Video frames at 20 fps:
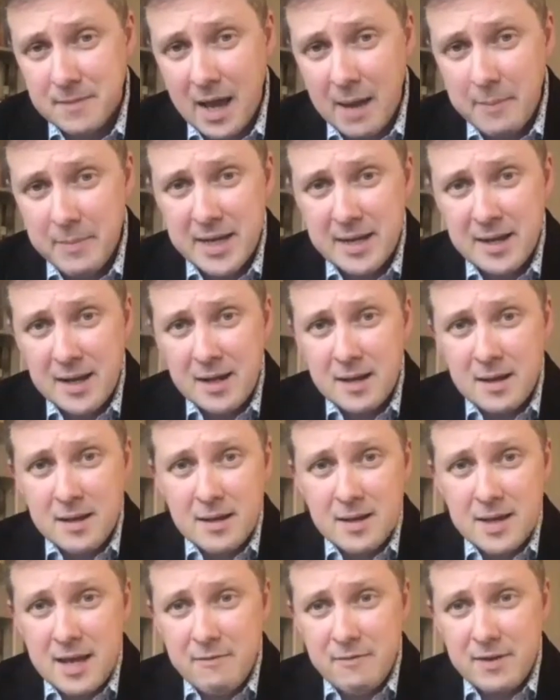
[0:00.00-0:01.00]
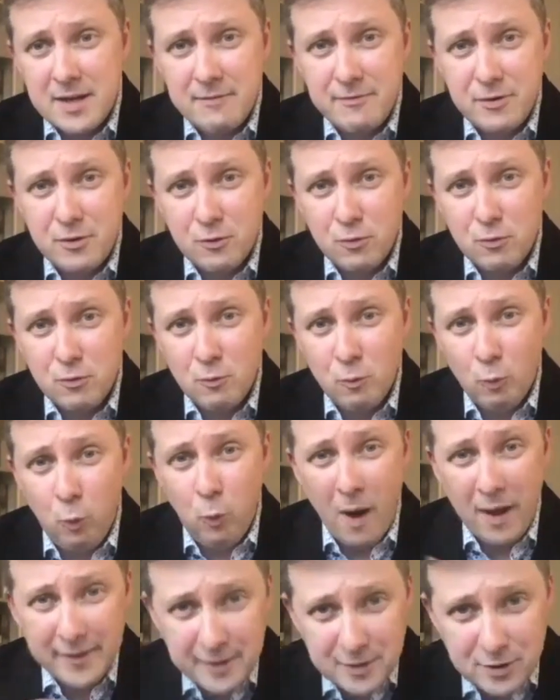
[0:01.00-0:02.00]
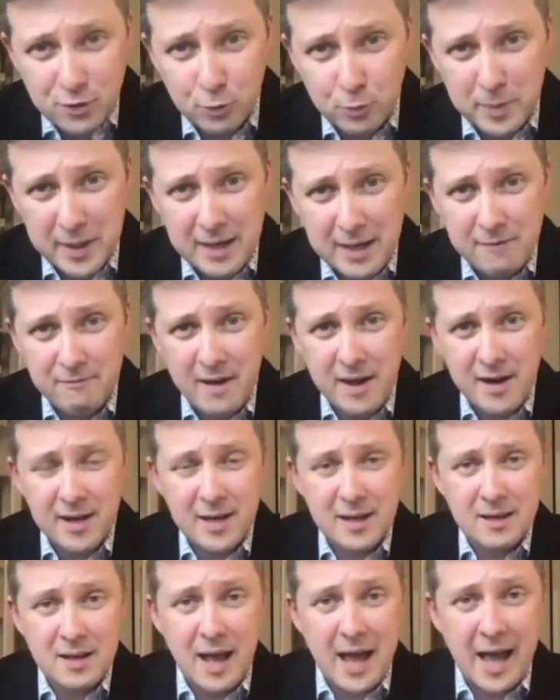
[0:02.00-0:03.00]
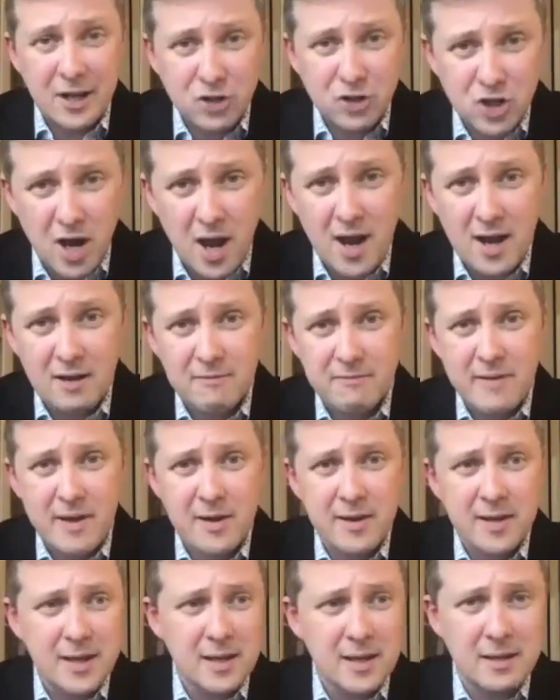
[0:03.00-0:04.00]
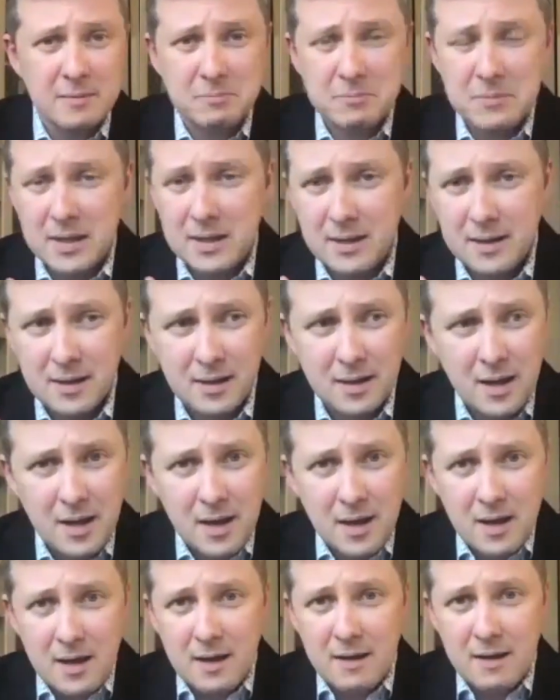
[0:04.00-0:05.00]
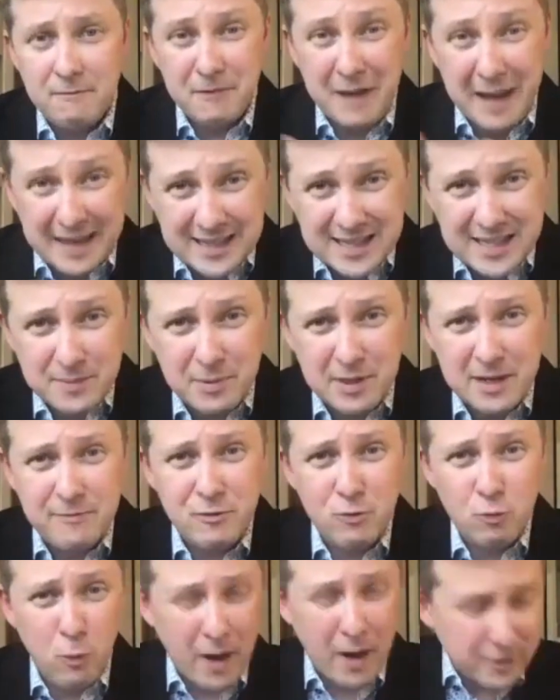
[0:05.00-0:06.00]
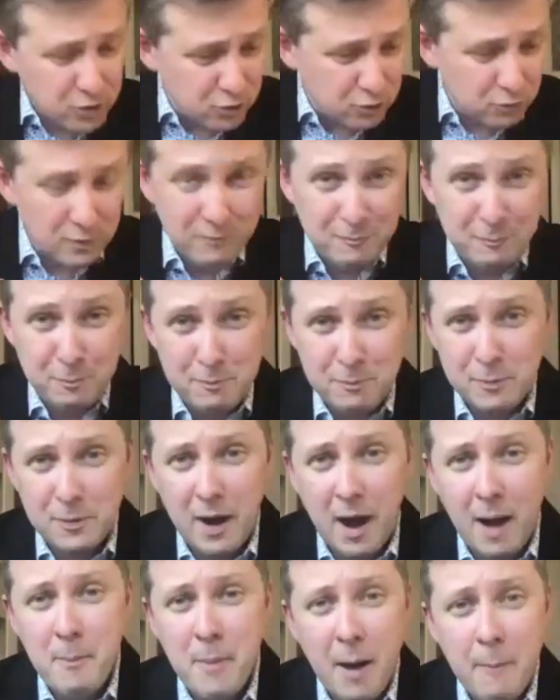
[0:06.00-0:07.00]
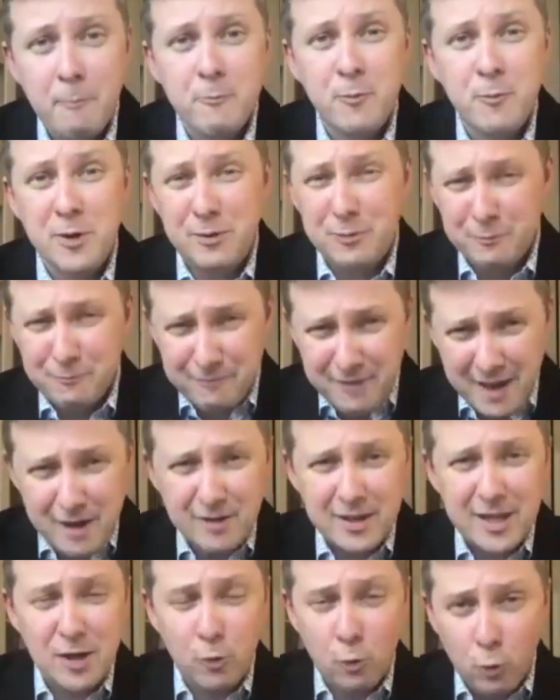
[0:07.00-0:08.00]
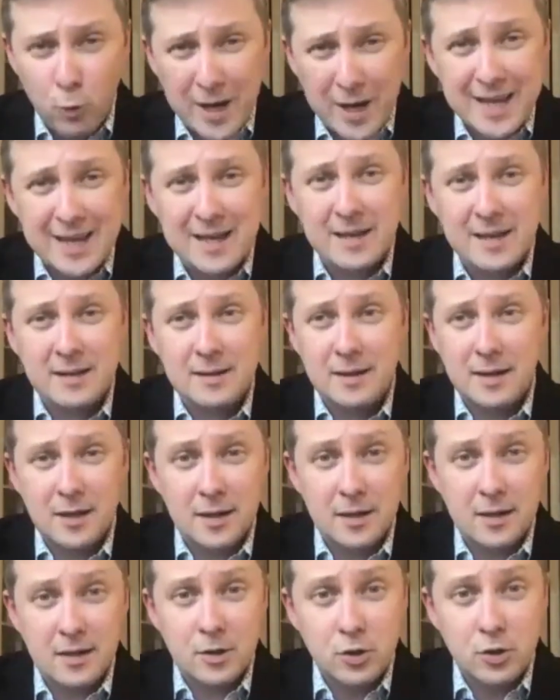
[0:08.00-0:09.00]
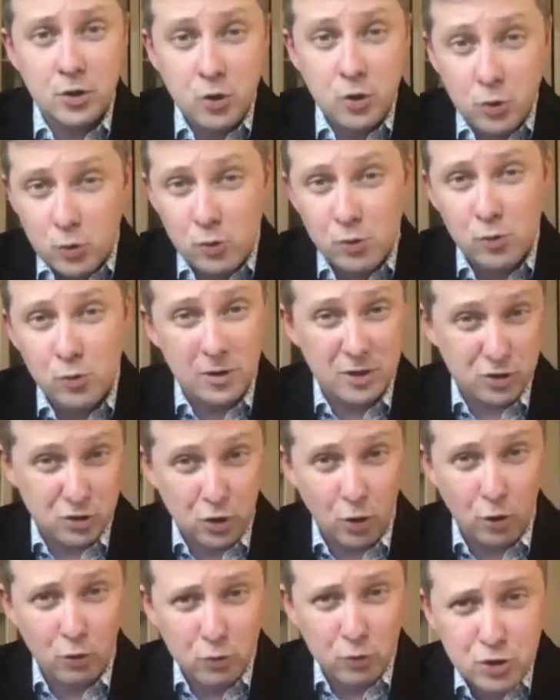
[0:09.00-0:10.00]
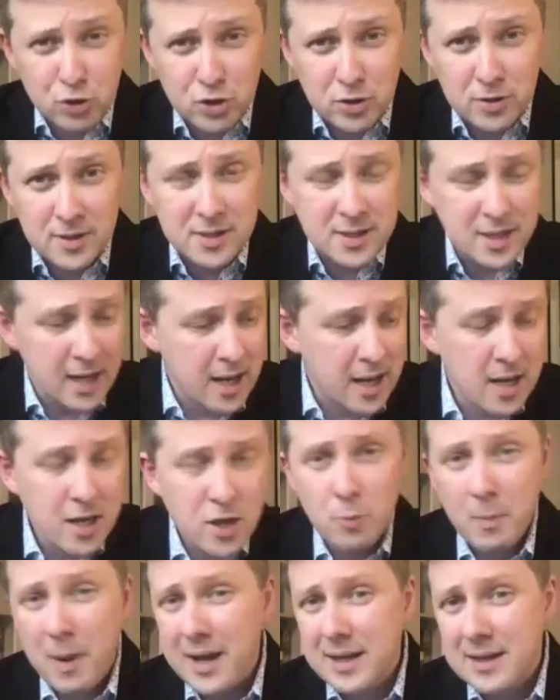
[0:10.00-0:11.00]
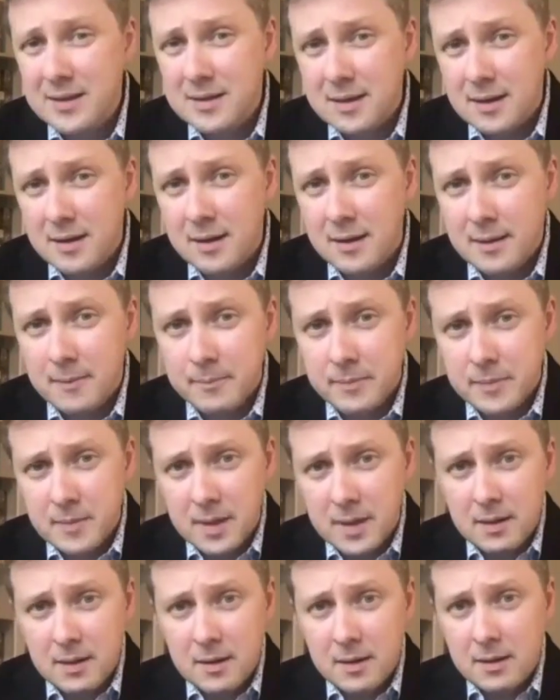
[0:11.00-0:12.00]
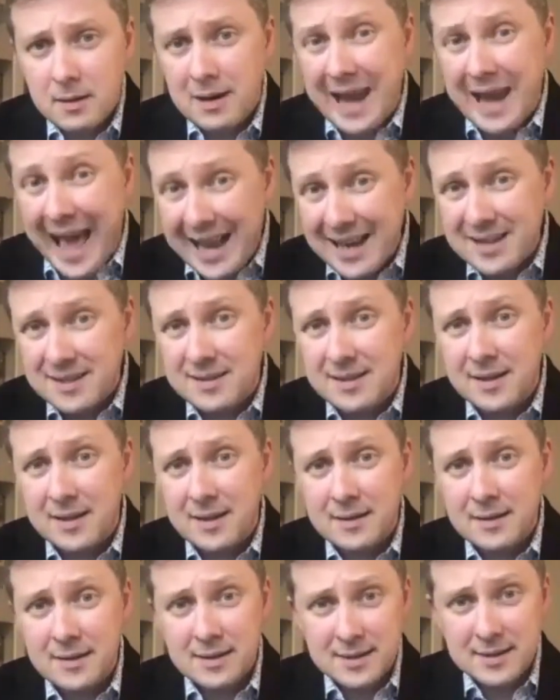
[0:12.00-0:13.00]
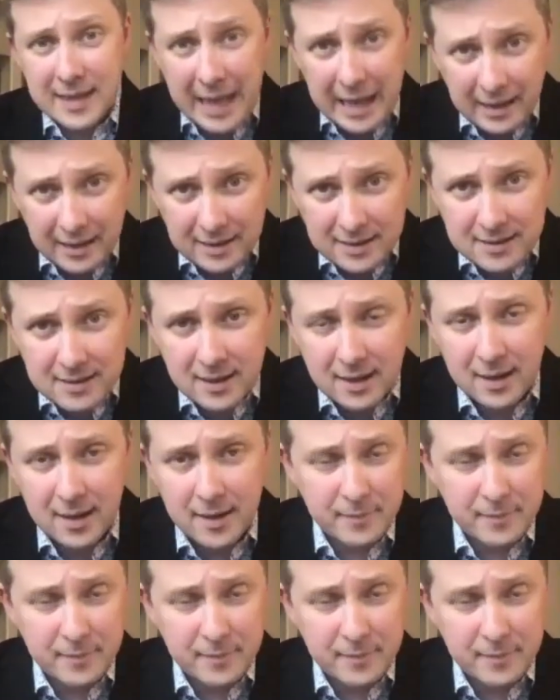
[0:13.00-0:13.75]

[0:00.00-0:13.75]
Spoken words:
I mean, even if you want to be very agile, very flexible, if you want to come up with very quick new solutions, you might lack the skills.